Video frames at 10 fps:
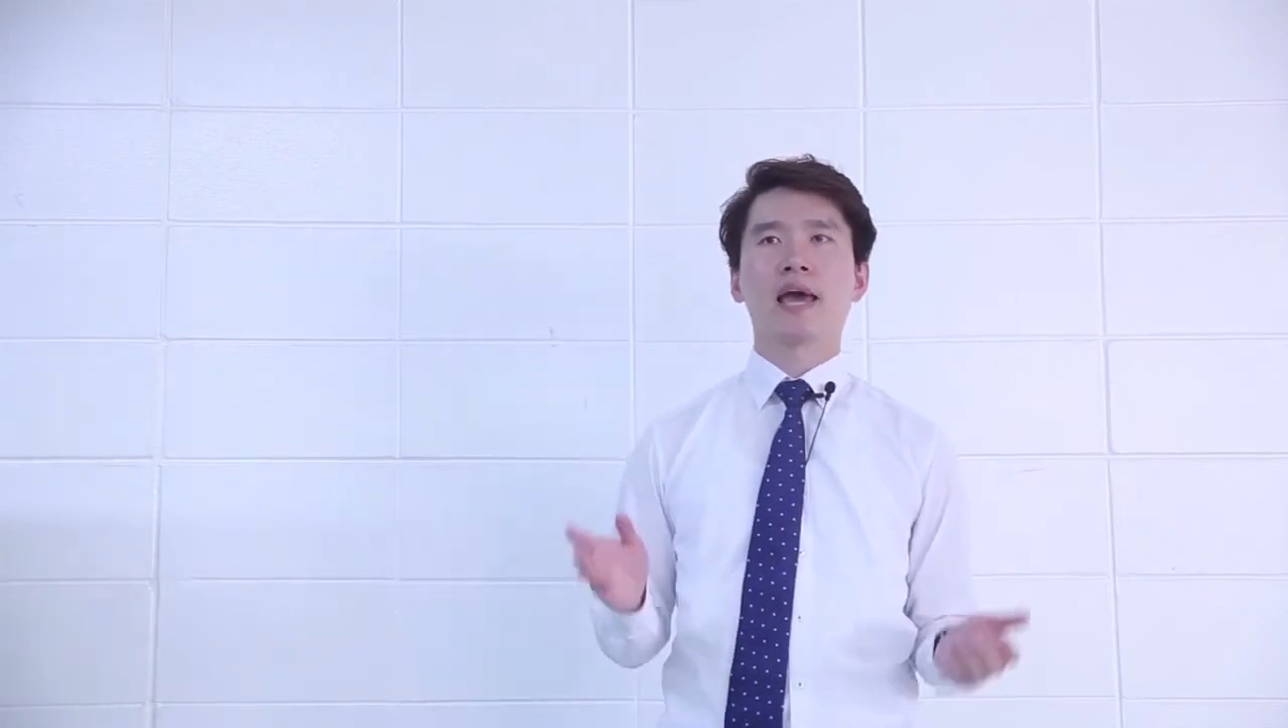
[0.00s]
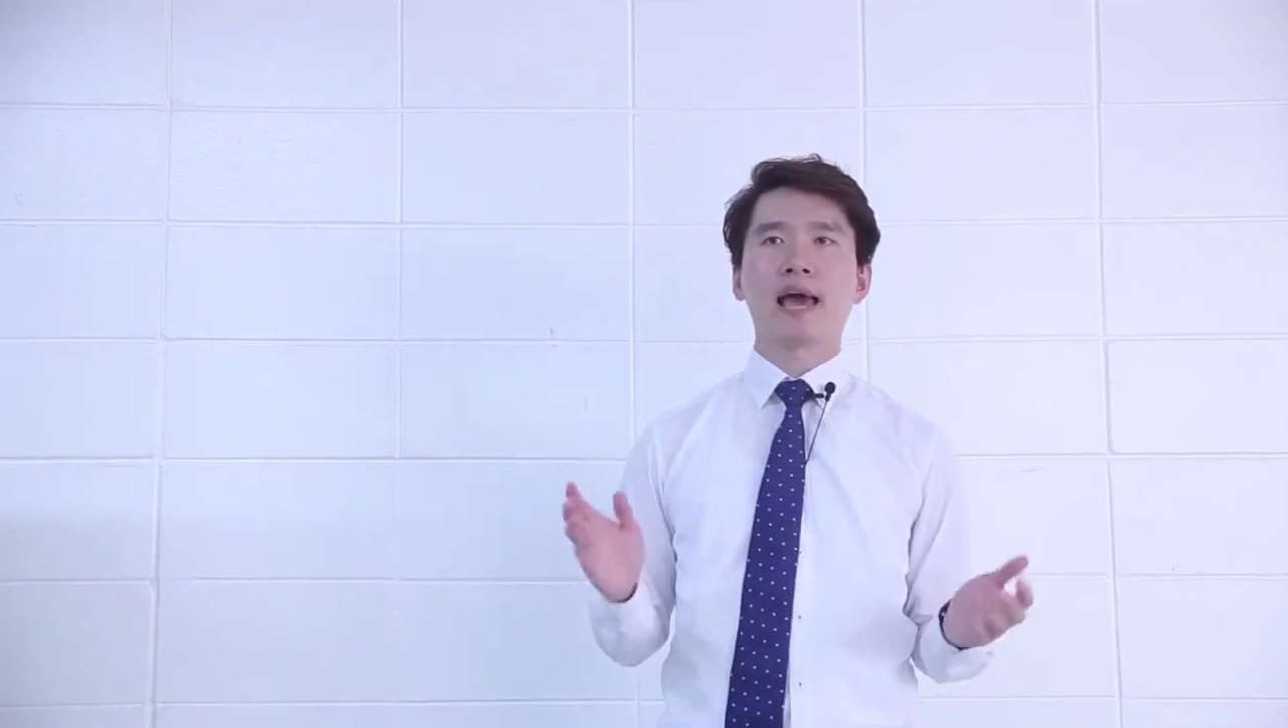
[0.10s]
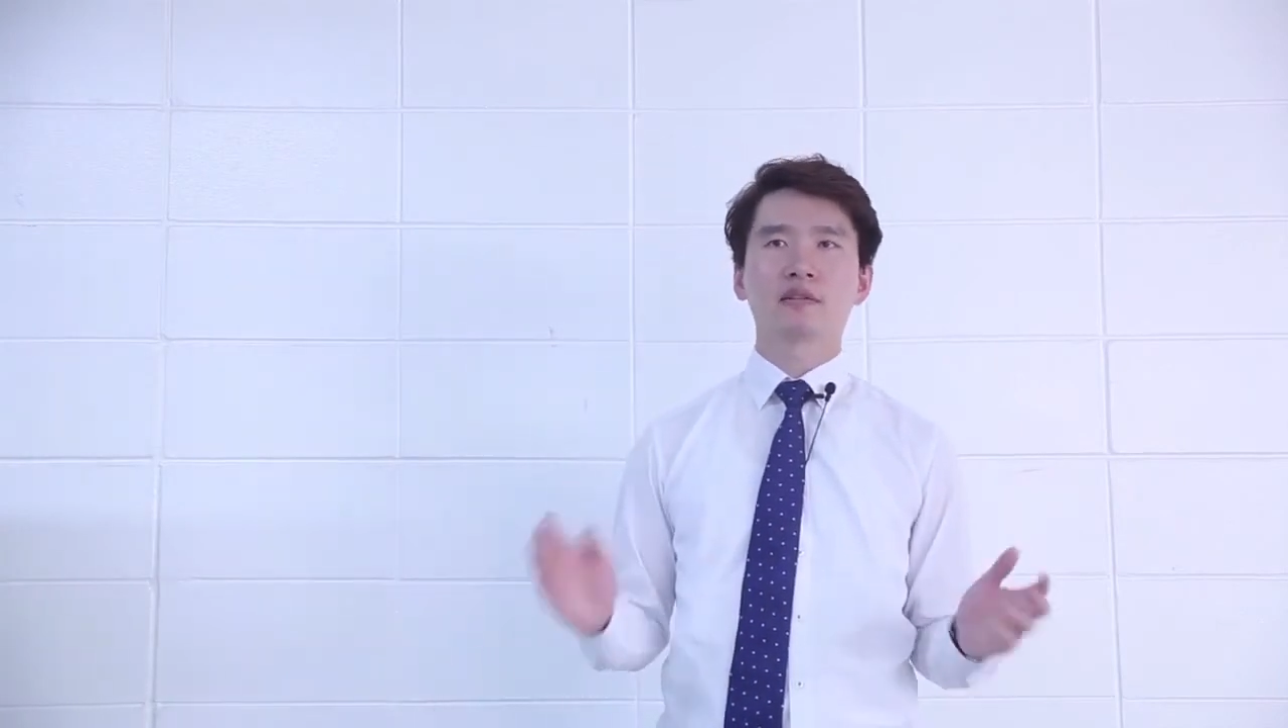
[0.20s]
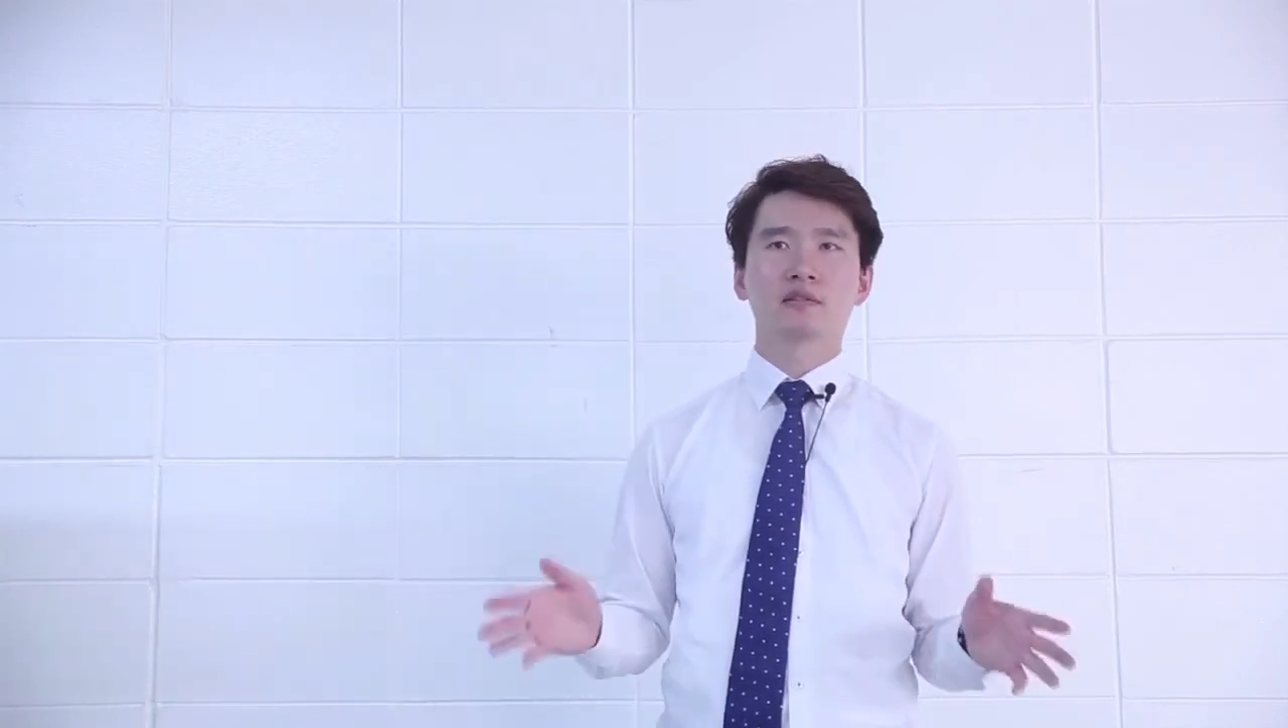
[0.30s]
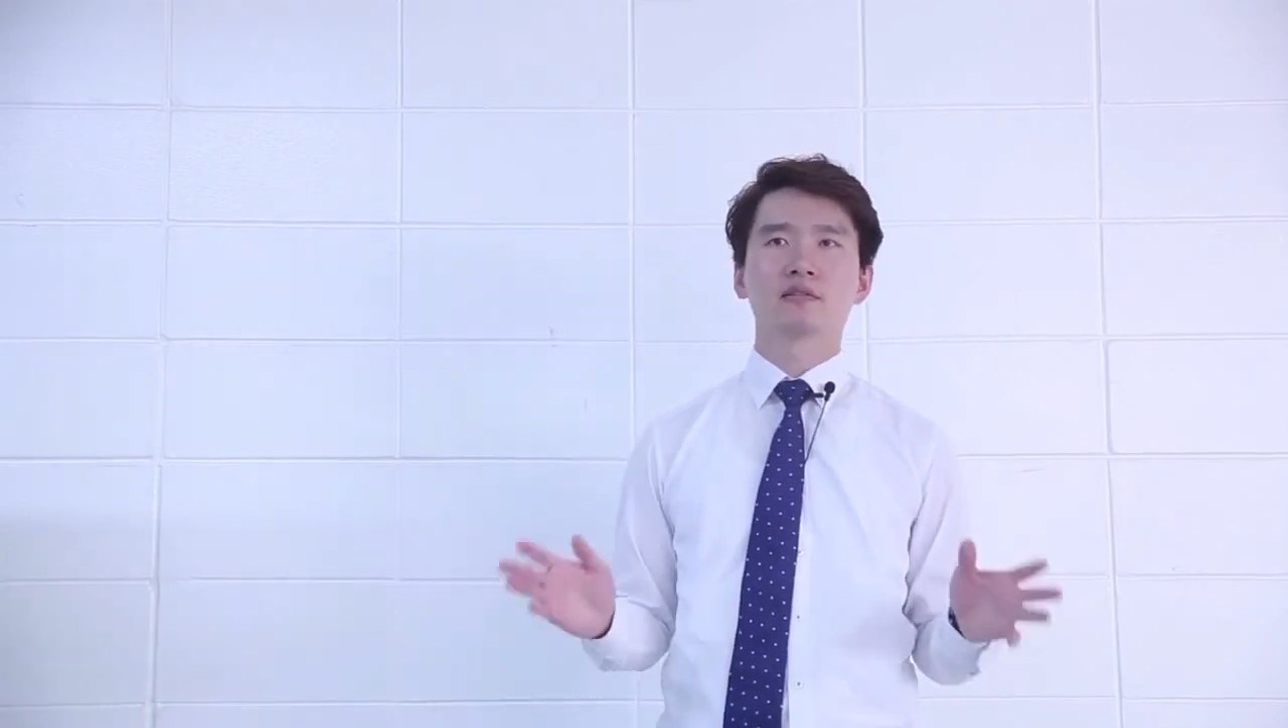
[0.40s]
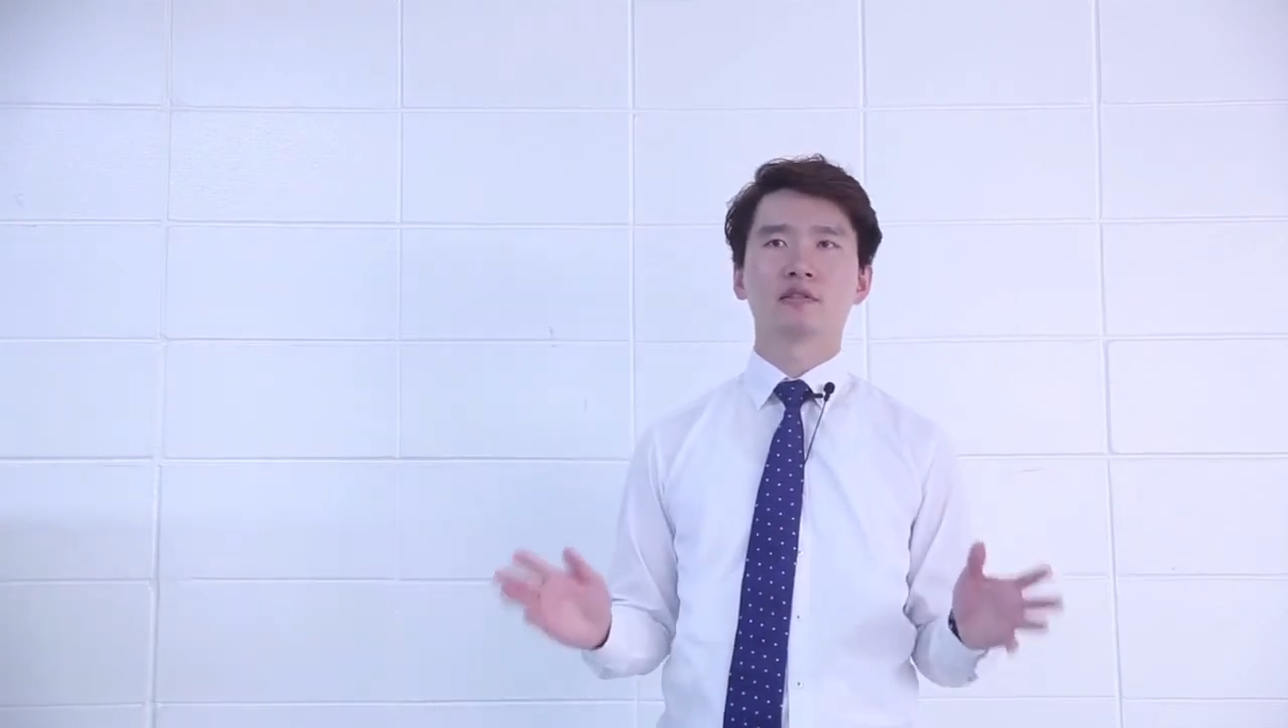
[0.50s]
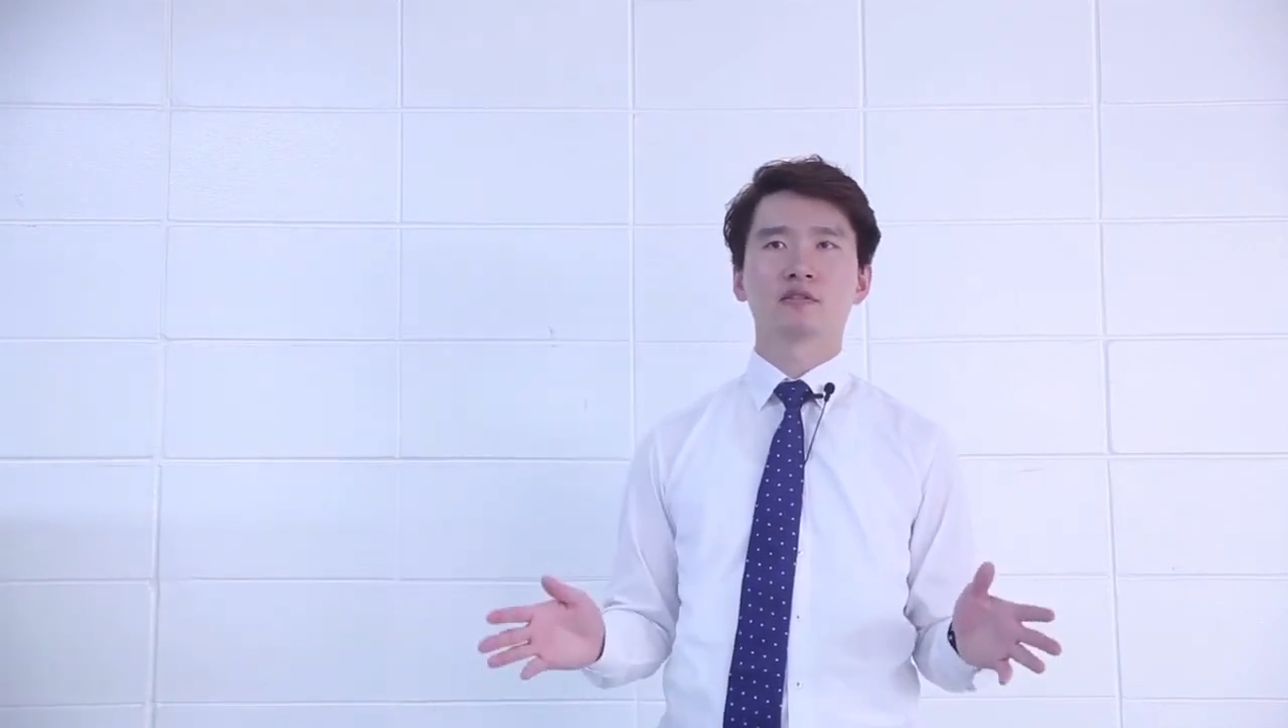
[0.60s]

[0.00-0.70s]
access the